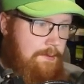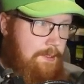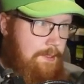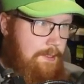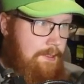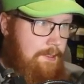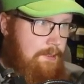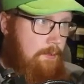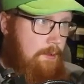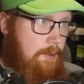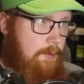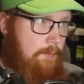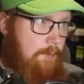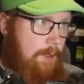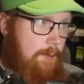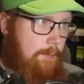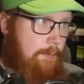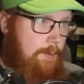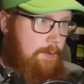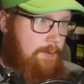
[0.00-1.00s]
That's one,
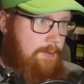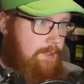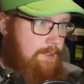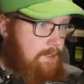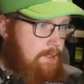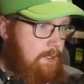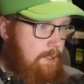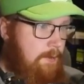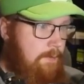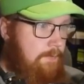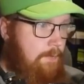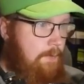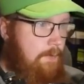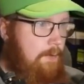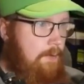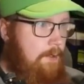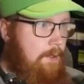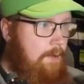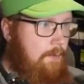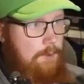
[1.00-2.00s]
what I'm most excited
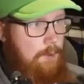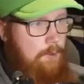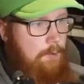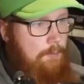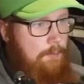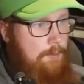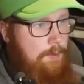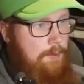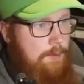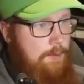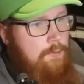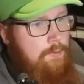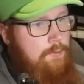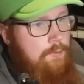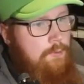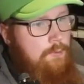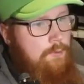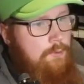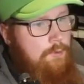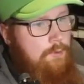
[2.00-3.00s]
for. Oh, oh boy.
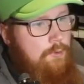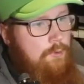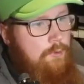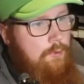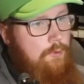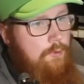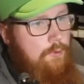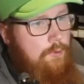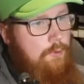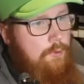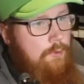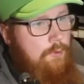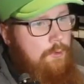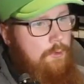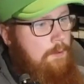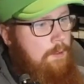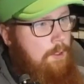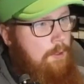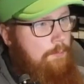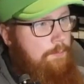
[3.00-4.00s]

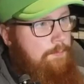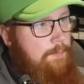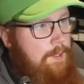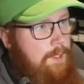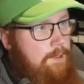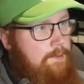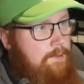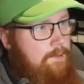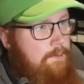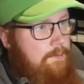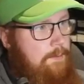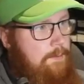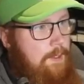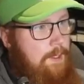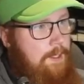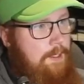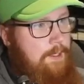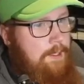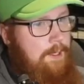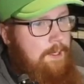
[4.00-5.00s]
Oh, that's
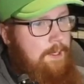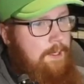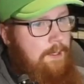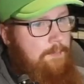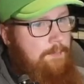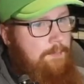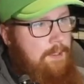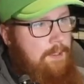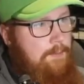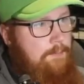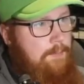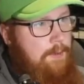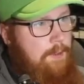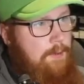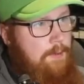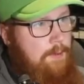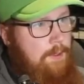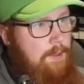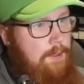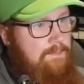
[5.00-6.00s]
not gonna help me, but
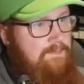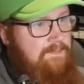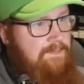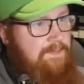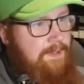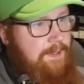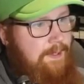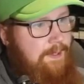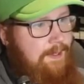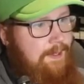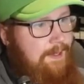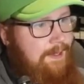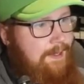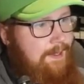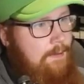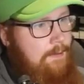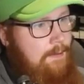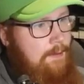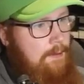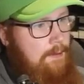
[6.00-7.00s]
okay.
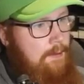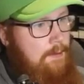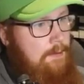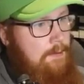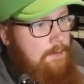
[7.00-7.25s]
uh,